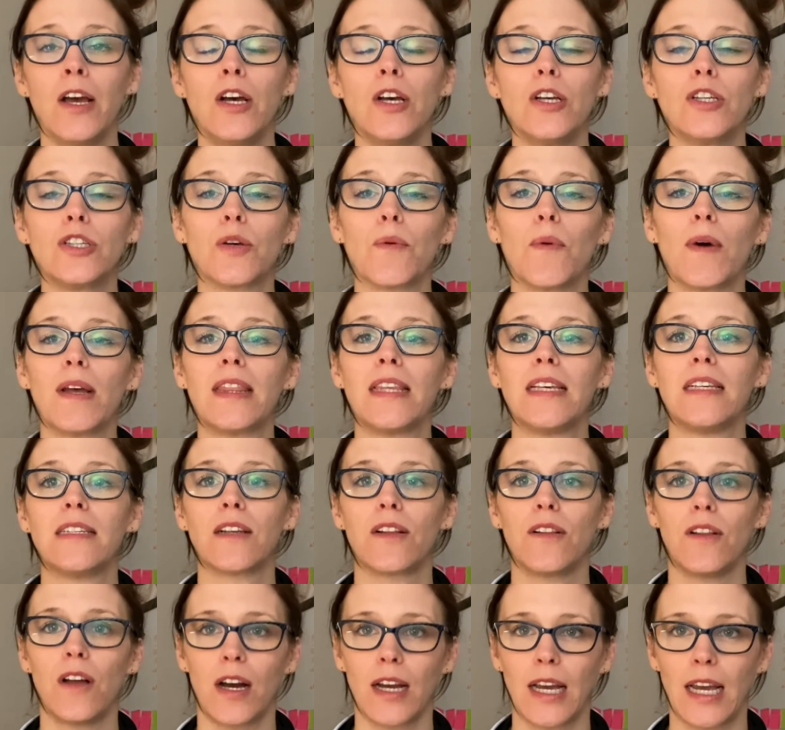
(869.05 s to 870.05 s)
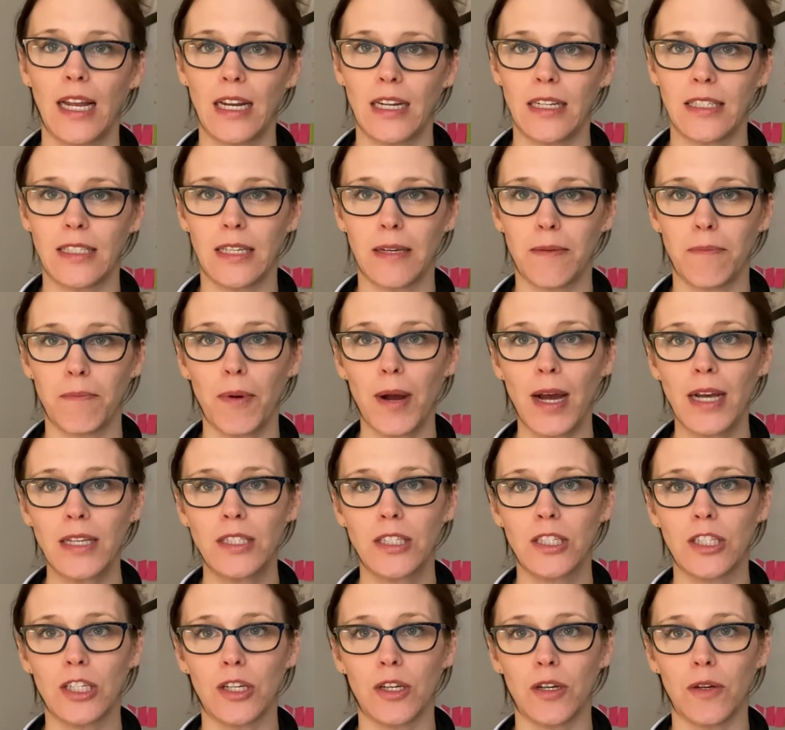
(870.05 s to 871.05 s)
So what these elongated deep breaths
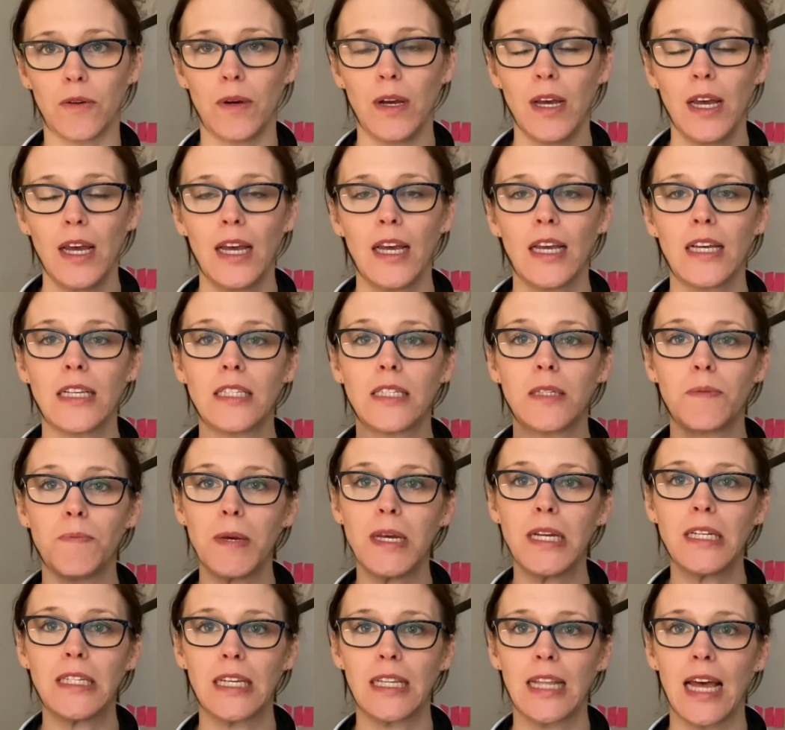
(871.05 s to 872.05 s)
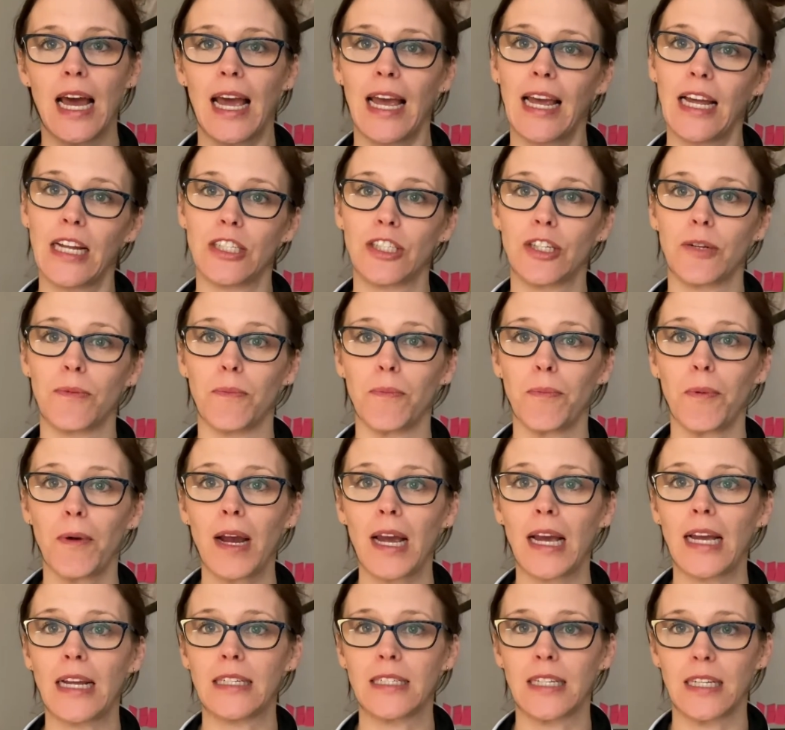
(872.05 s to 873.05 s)
do is speak to that ancient
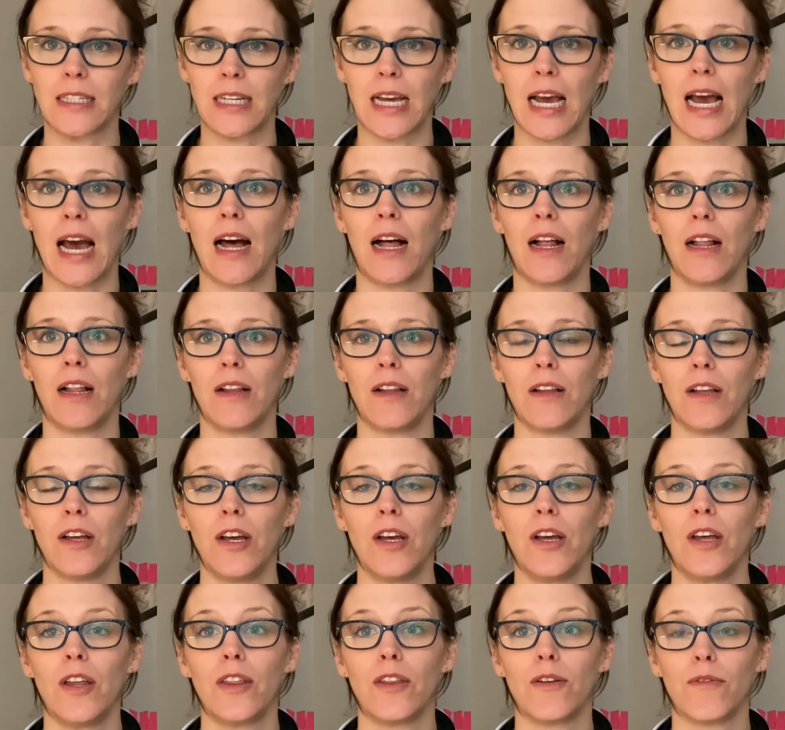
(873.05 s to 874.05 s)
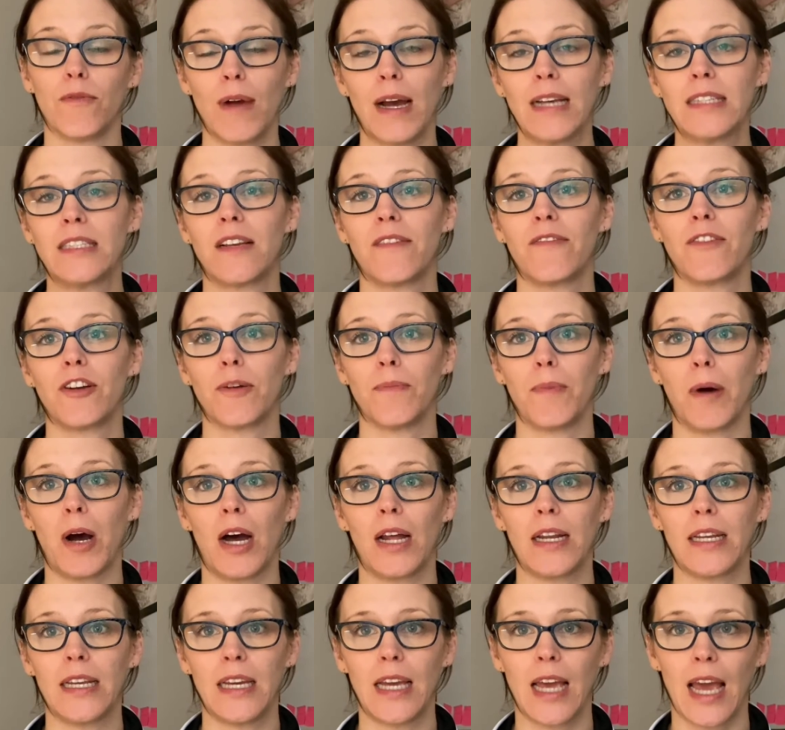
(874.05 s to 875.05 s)
brain to tell the rest of your
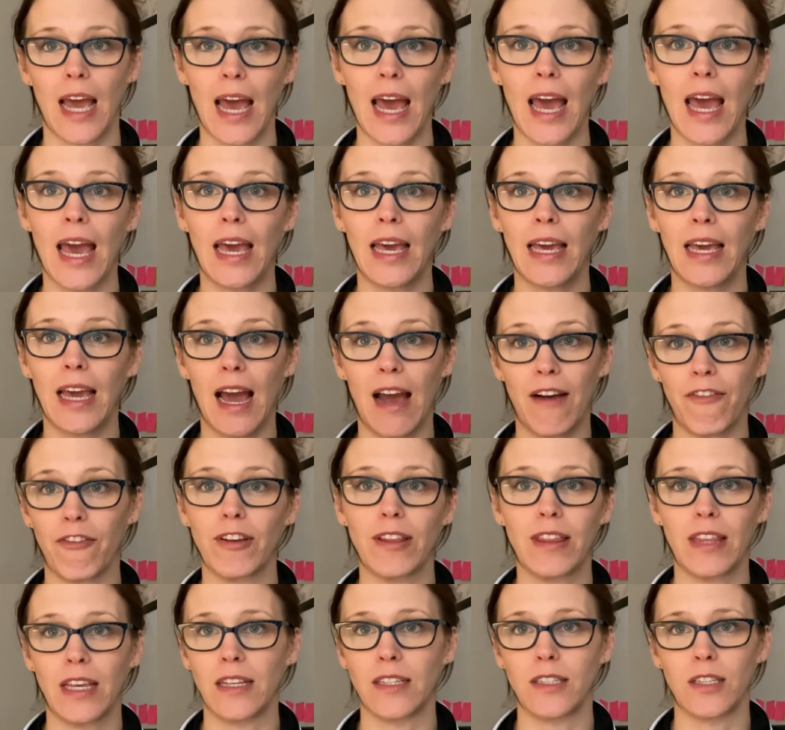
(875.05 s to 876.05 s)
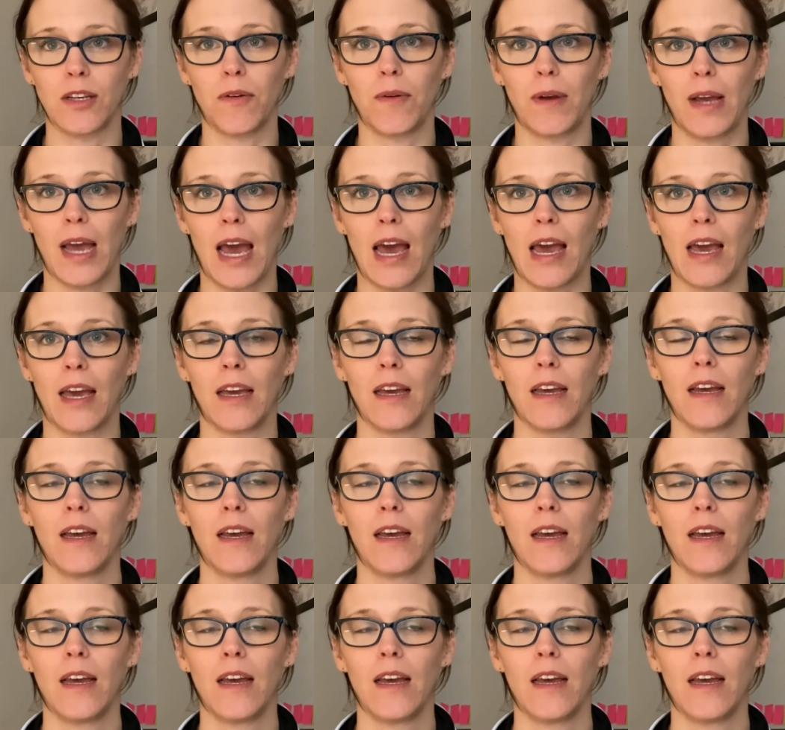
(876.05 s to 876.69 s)
body, hey, everything's okay.